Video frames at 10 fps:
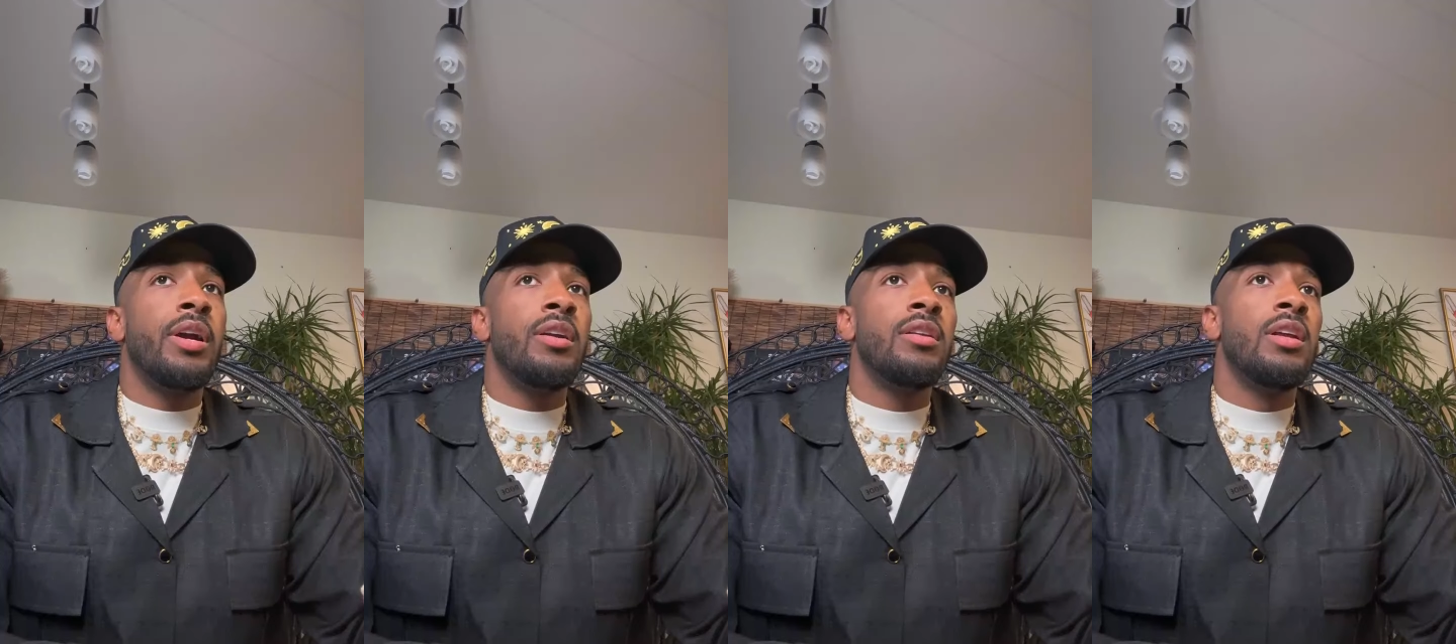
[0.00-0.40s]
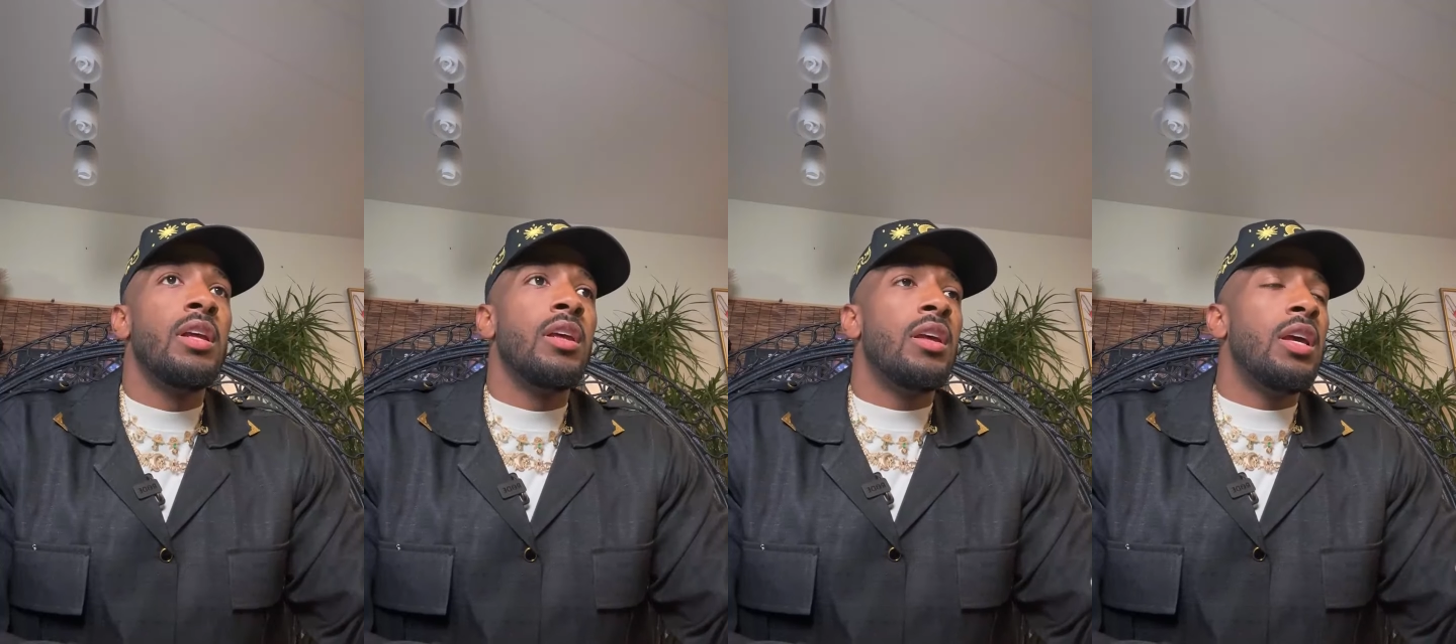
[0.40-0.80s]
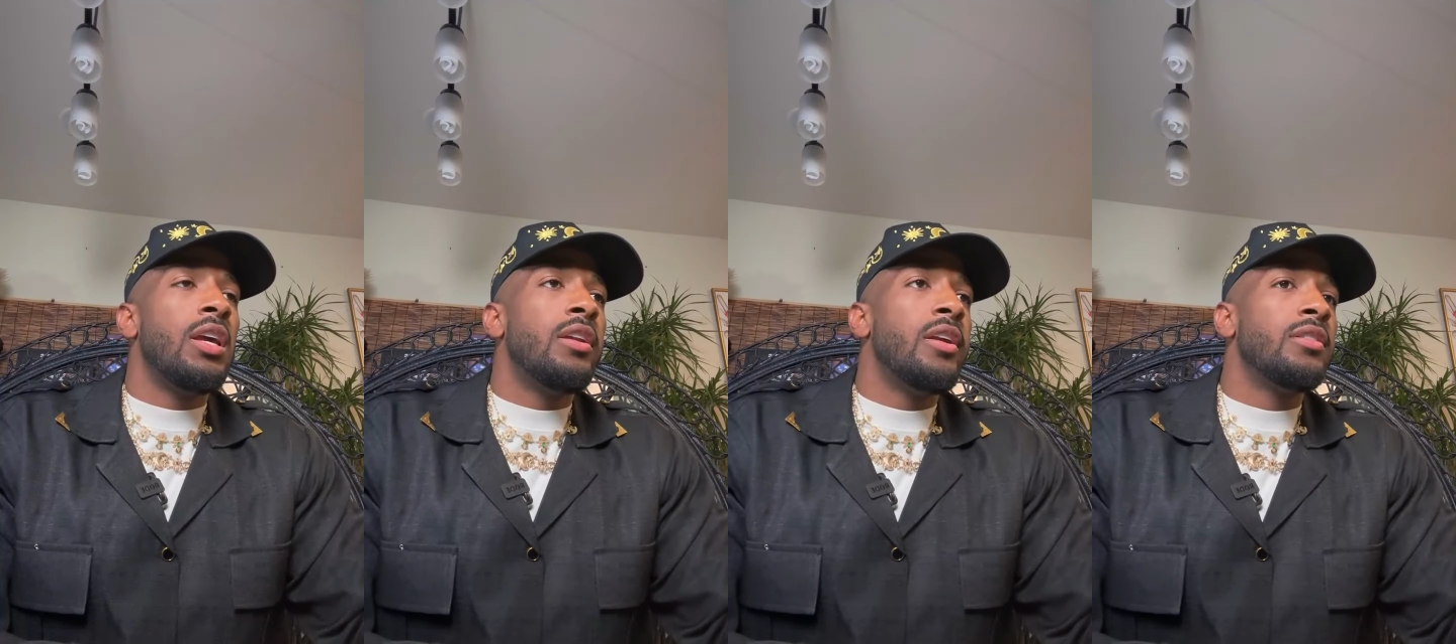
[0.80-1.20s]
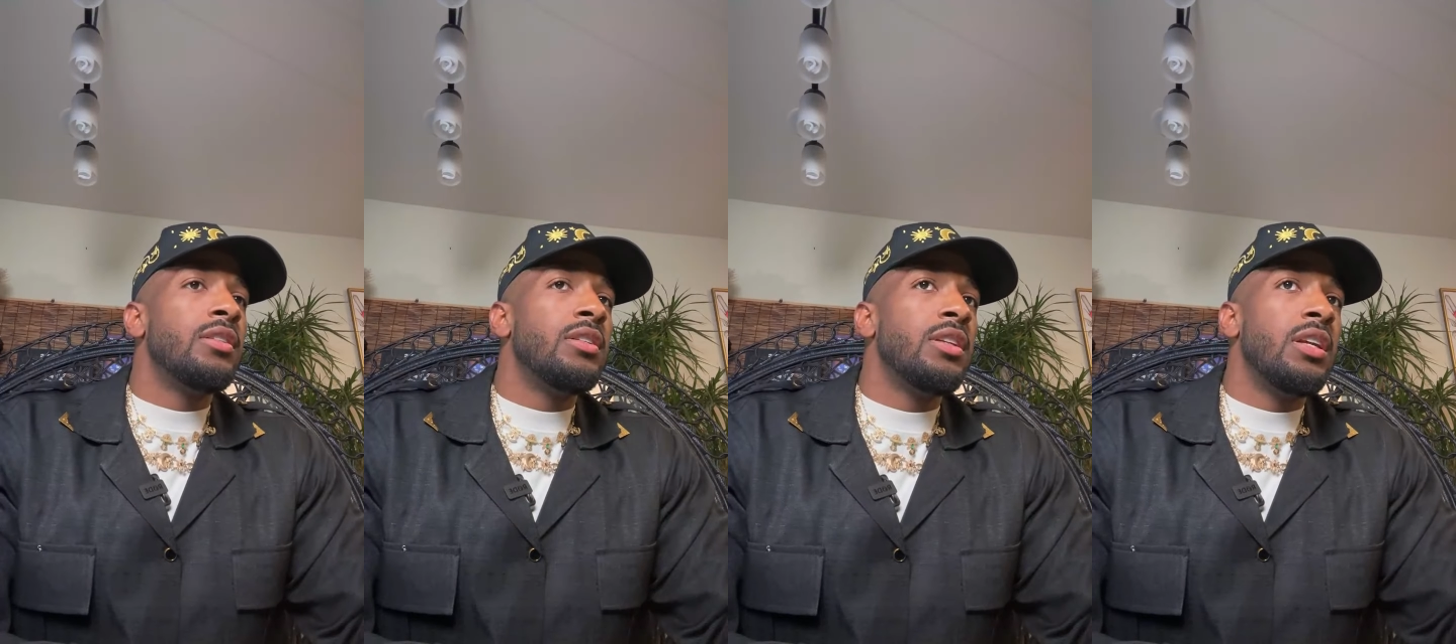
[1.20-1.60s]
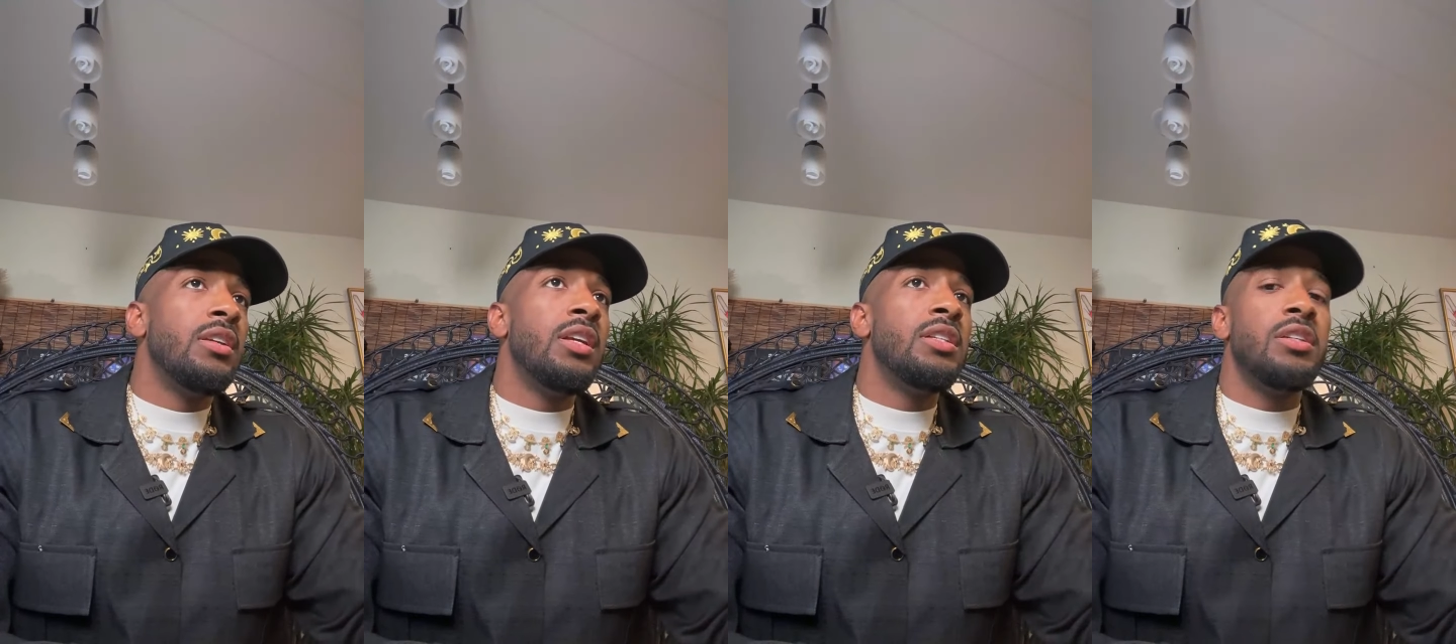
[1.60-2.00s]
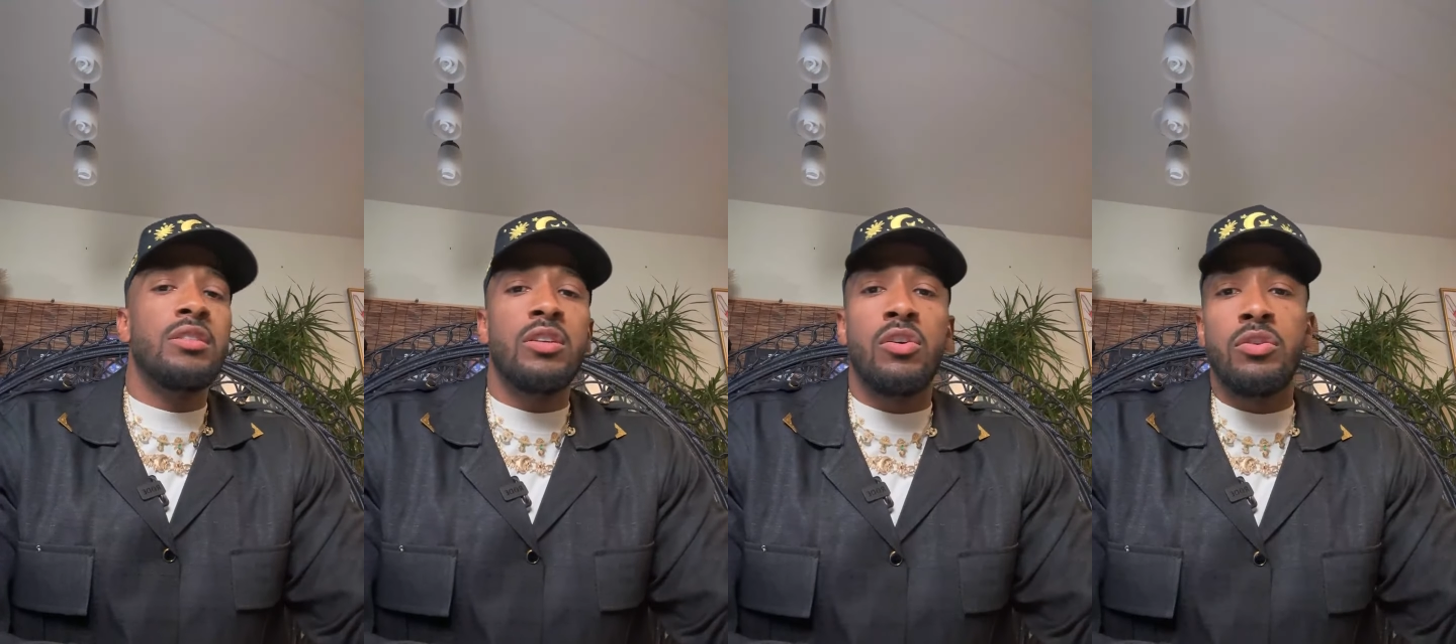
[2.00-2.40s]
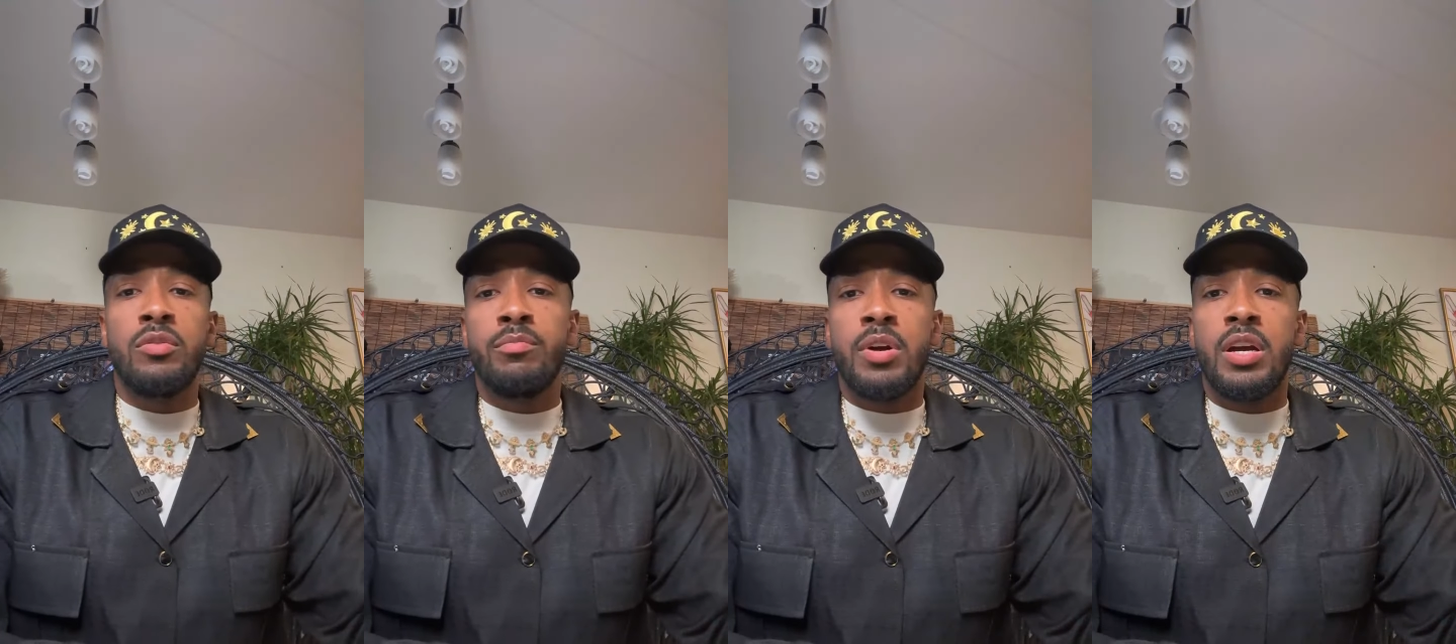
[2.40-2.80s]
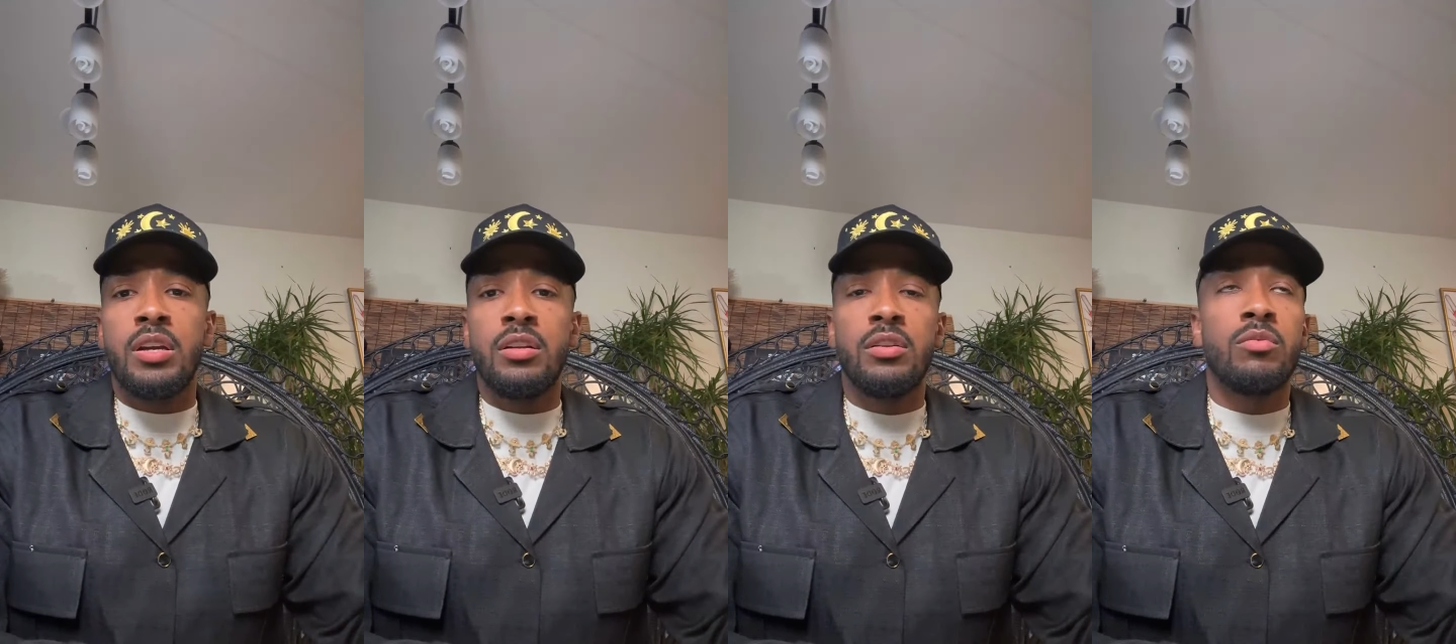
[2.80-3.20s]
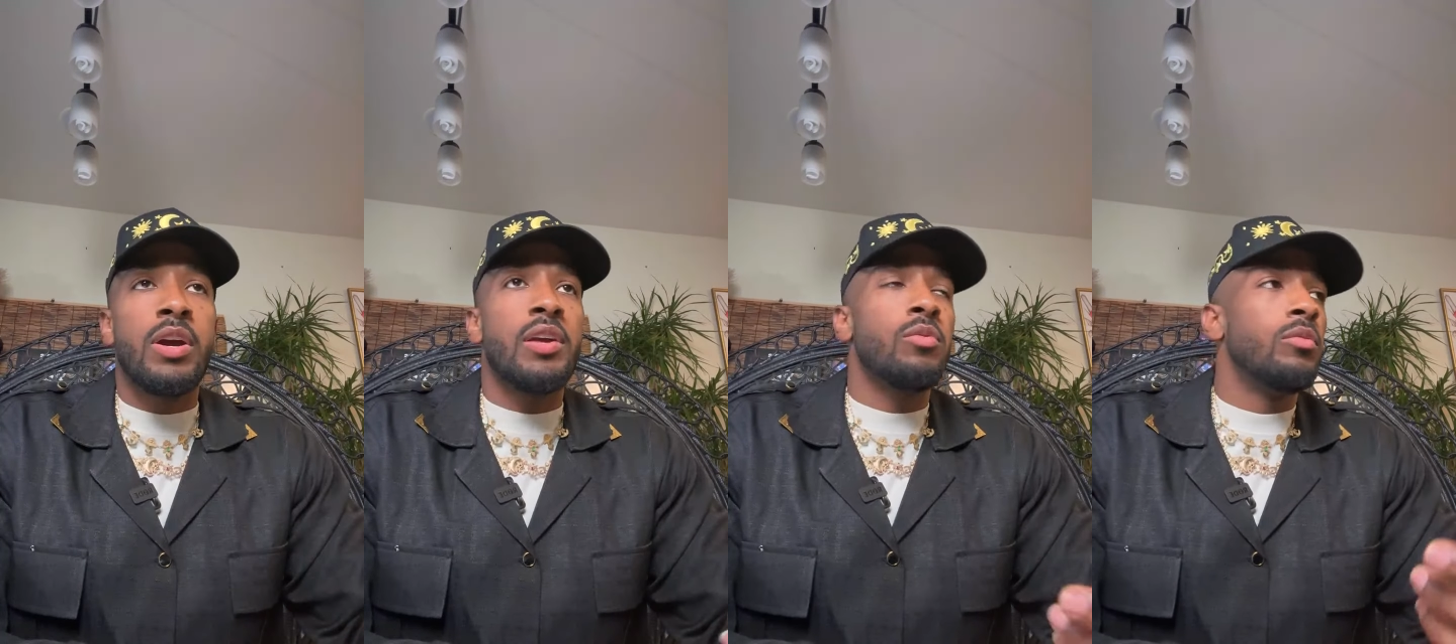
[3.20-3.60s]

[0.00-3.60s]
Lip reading: the brain. And there's these indentions on the brain, right?